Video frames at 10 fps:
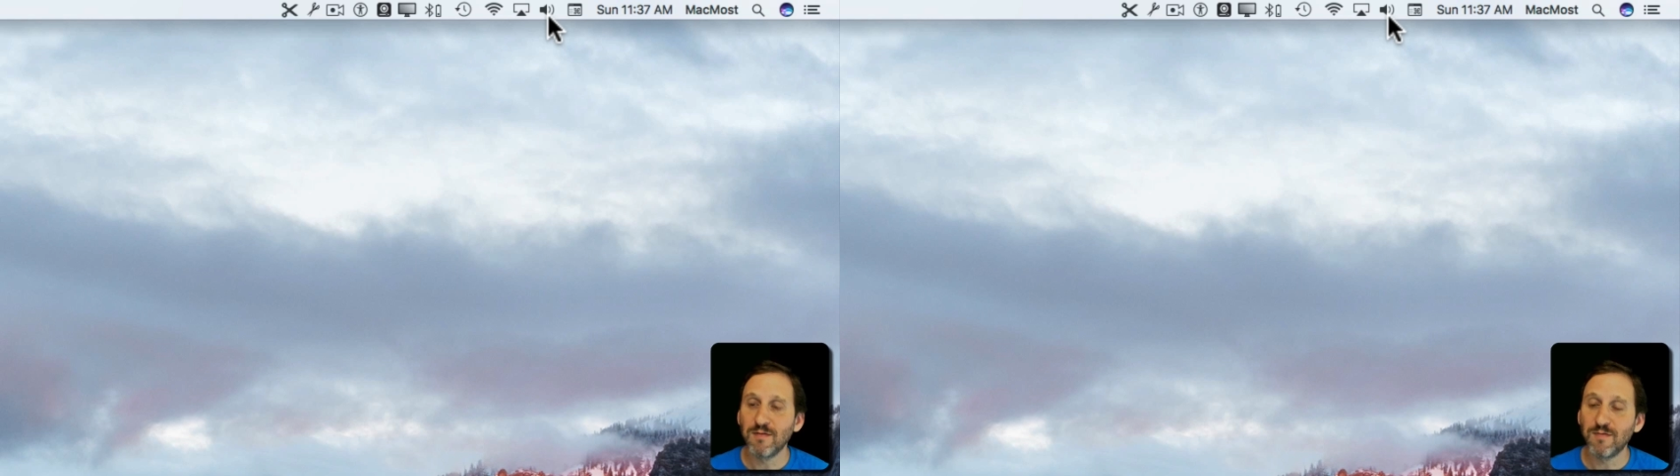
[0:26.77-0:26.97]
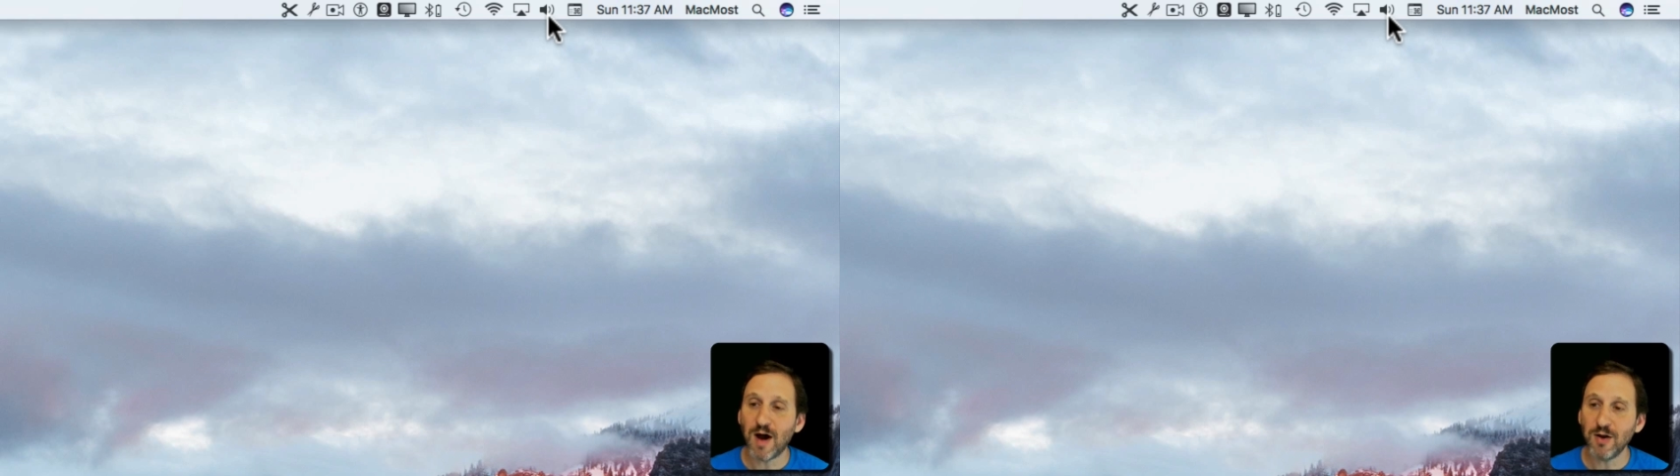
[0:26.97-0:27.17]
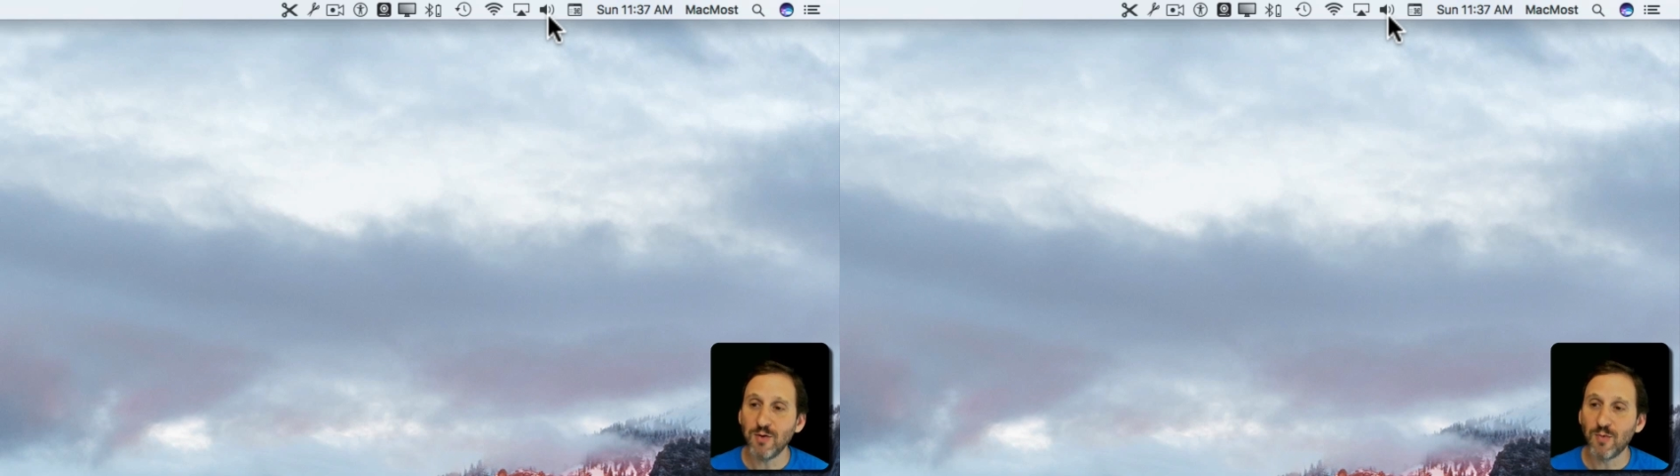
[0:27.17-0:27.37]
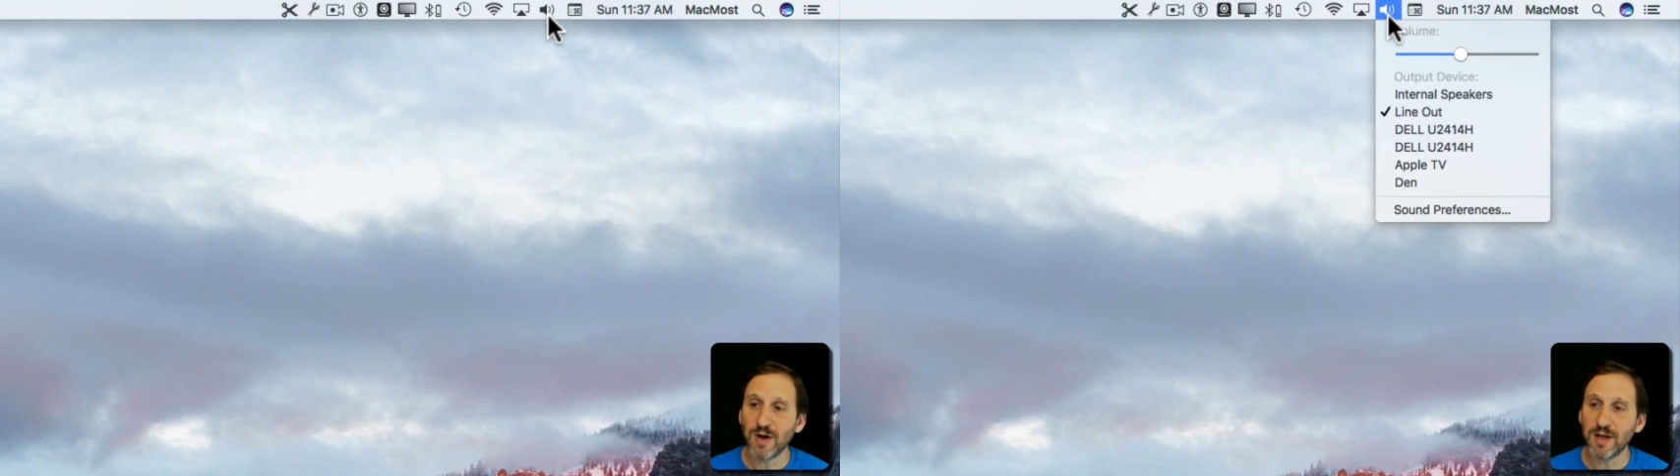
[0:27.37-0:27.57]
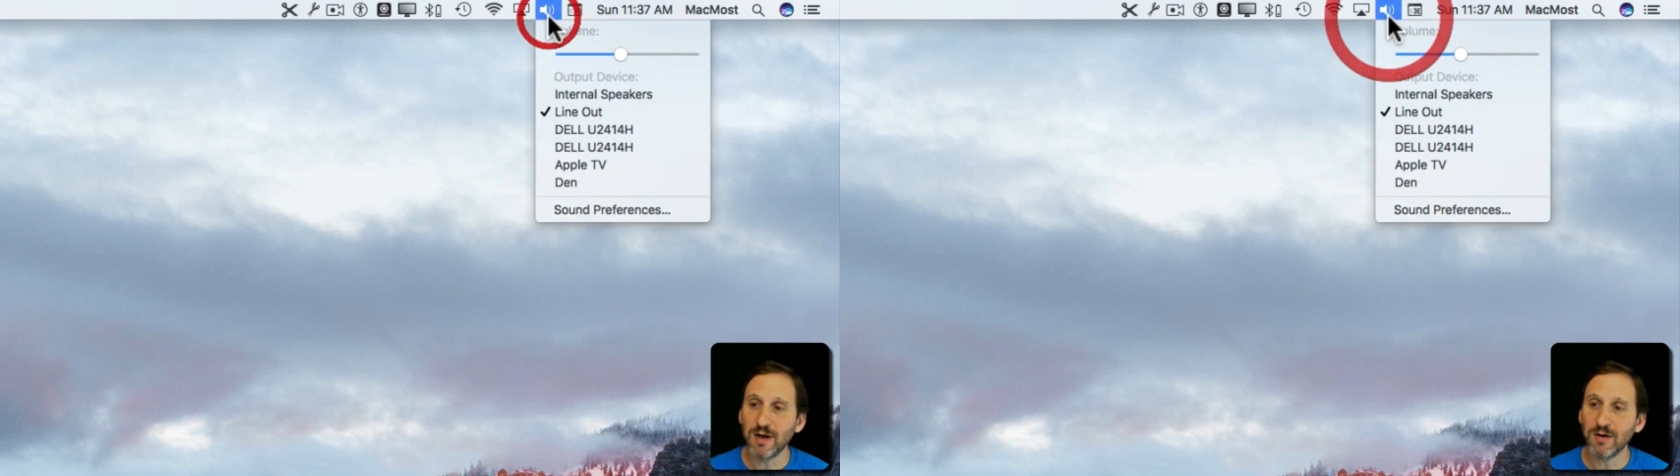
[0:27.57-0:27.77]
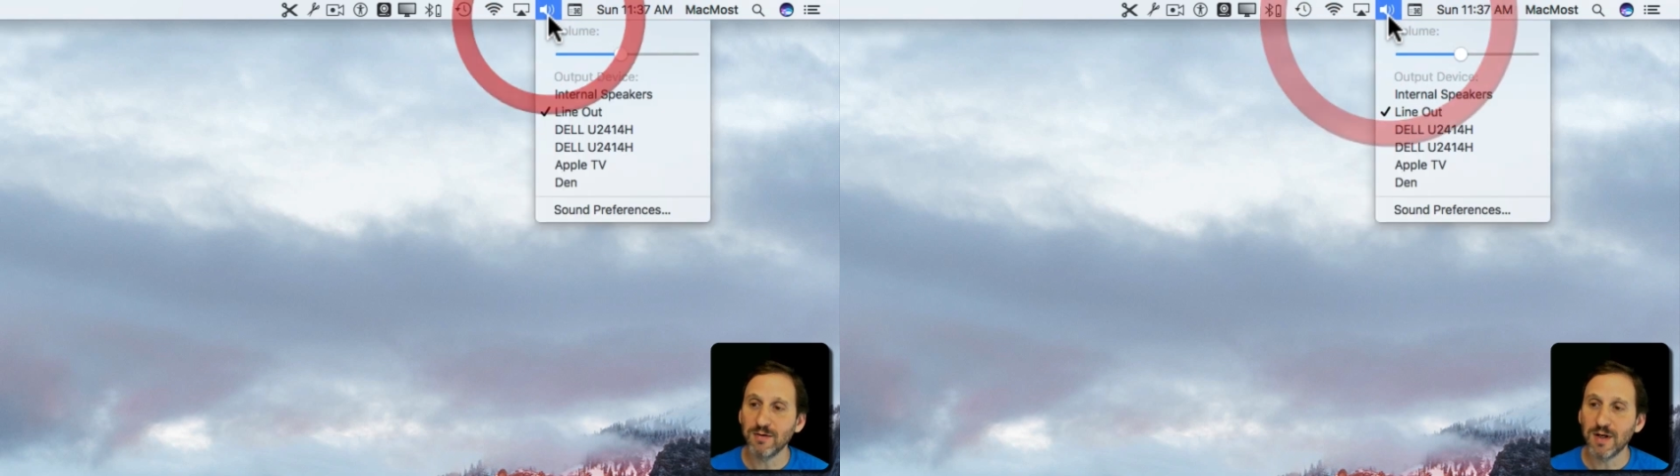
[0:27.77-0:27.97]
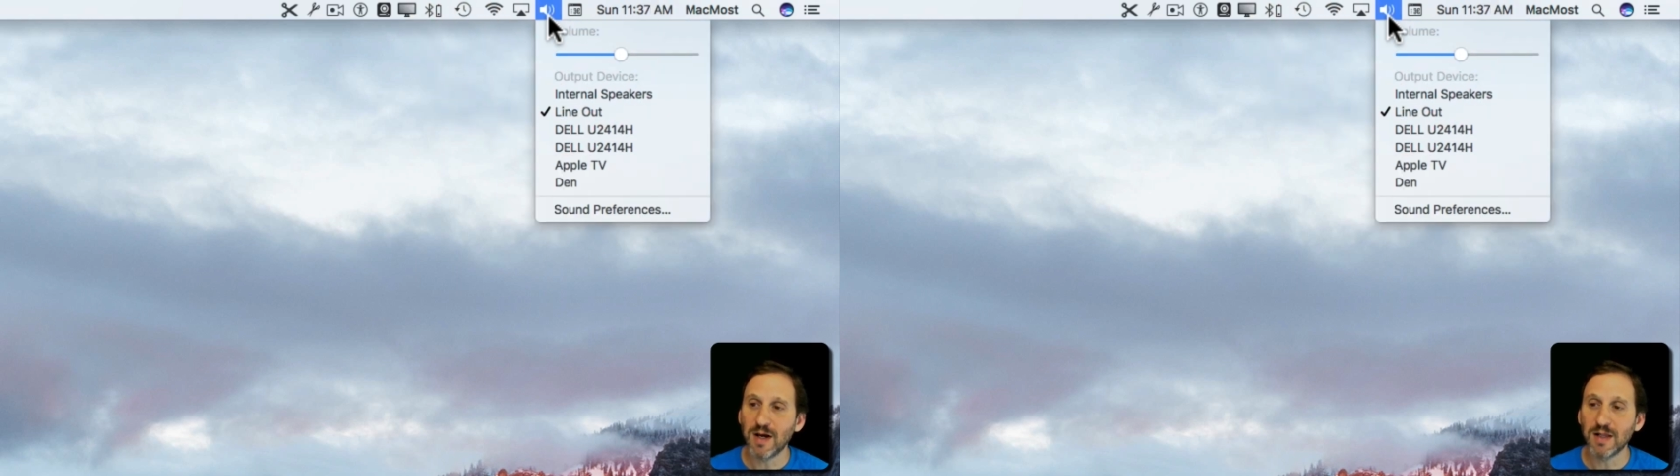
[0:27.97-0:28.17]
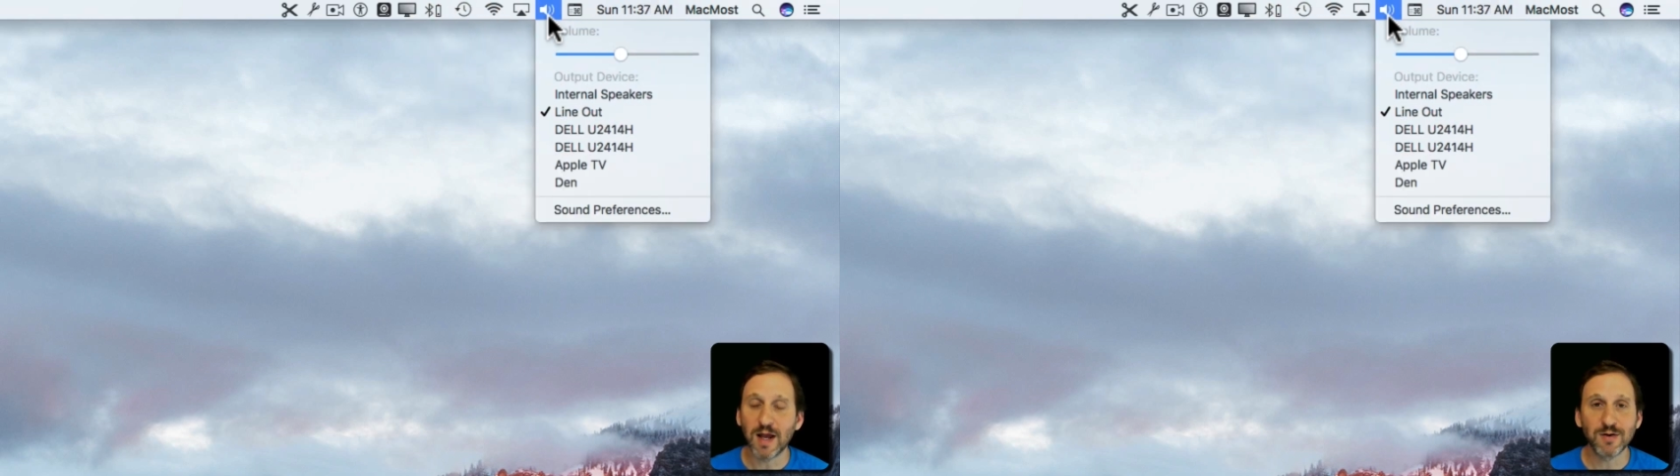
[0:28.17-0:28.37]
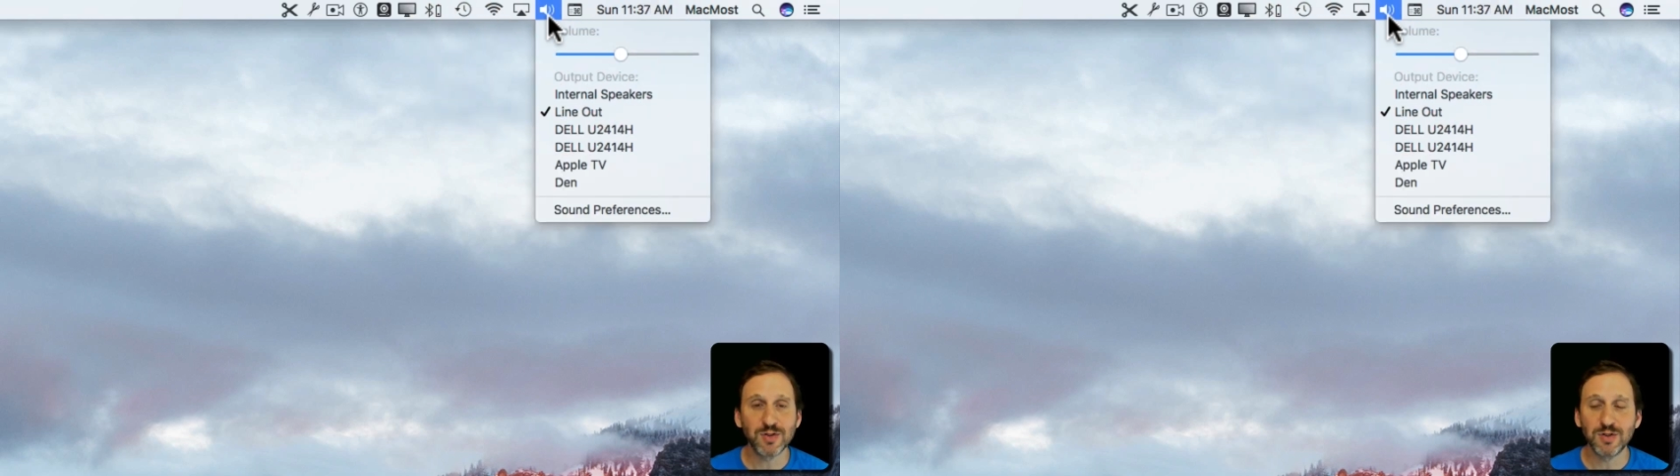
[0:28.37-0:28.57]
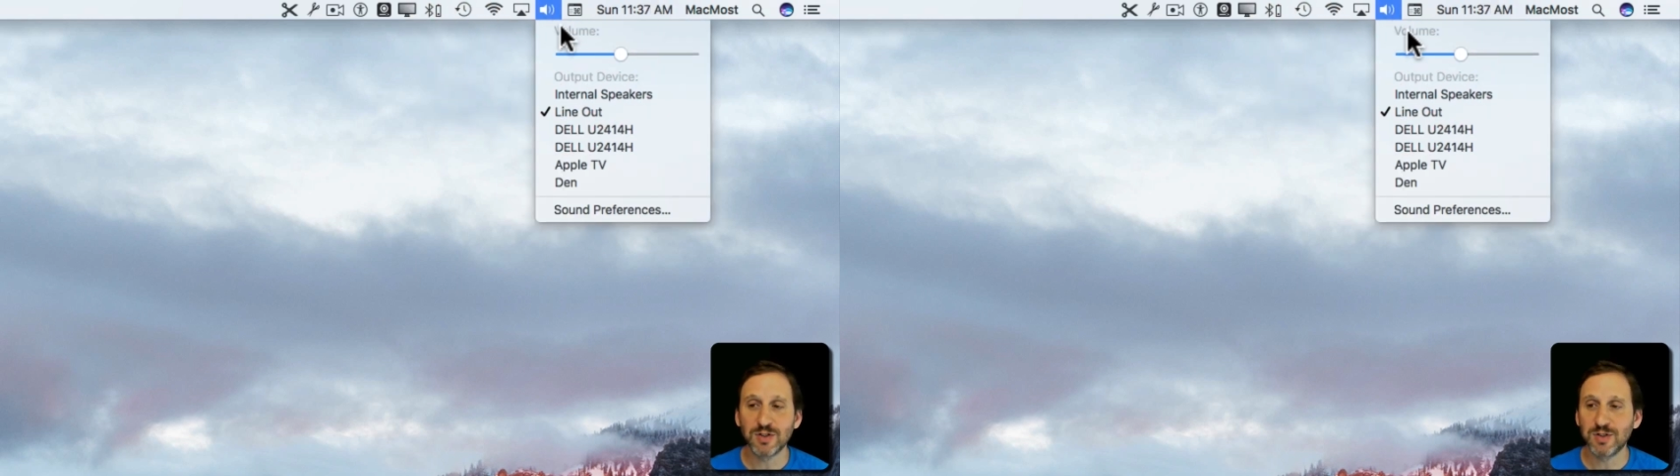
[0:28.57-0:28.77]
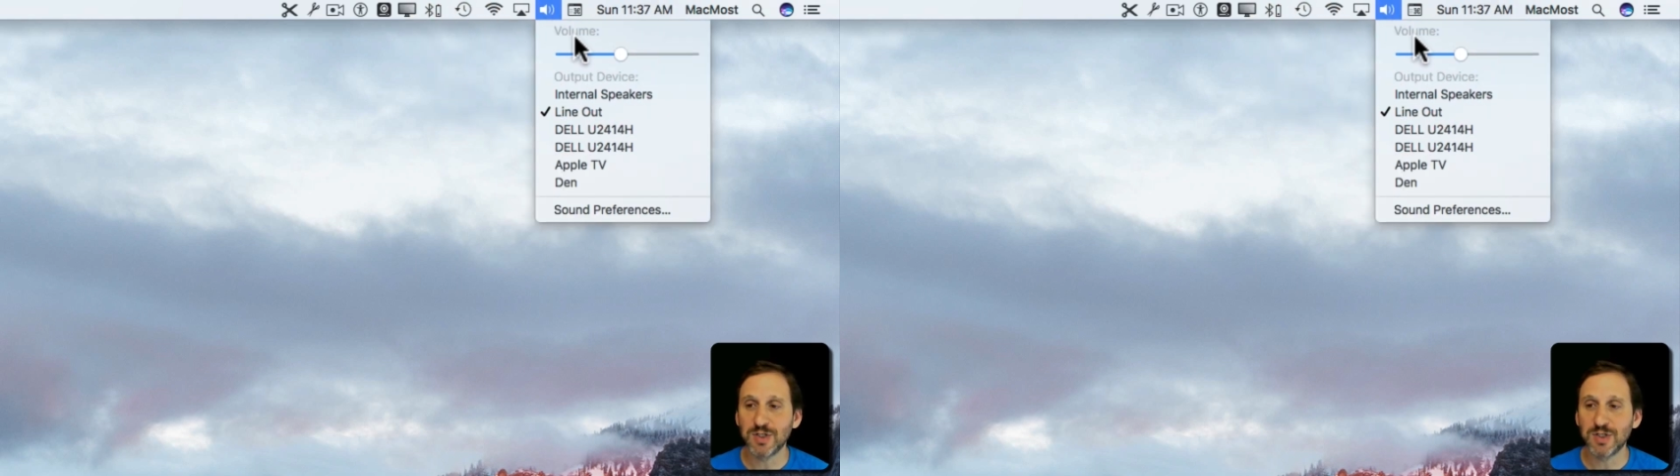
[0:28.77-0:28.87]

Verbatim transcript: volume one here allows you to